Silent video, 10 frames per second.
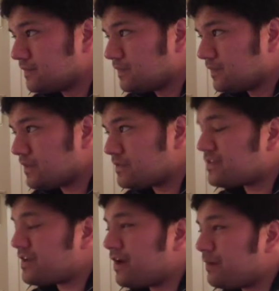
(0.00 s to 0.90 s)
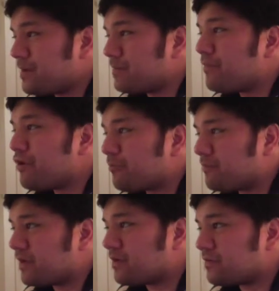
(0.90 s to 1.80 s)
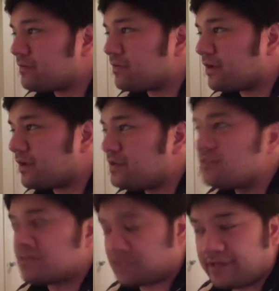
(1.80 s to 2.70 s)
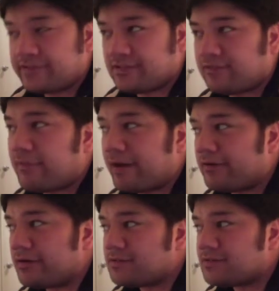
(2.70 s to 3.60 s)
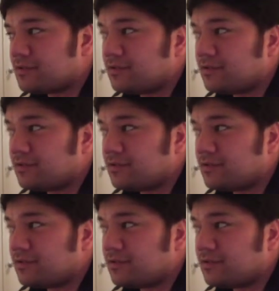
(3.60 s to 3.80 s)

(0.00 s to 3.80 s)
I say I'd be mopey and indecisive about it.